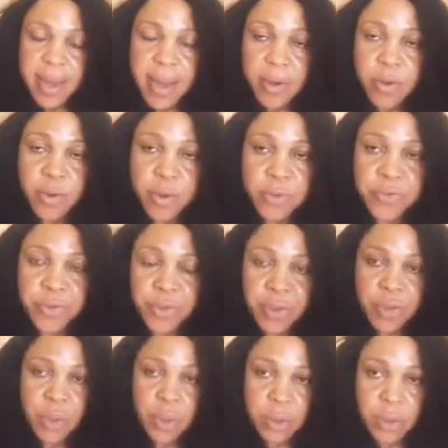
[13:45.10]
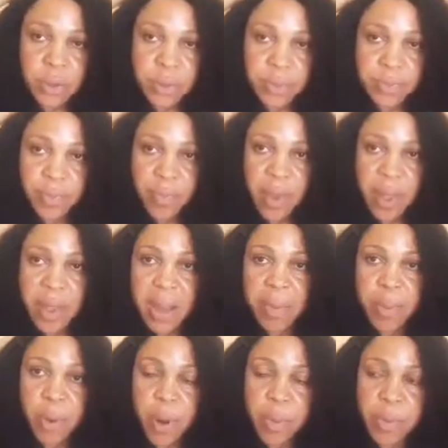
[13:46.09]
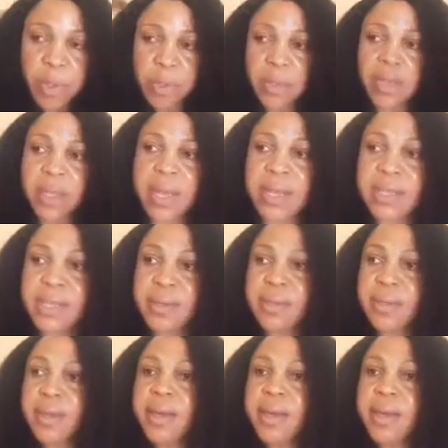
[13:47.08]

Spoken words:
a good result. And I promise you that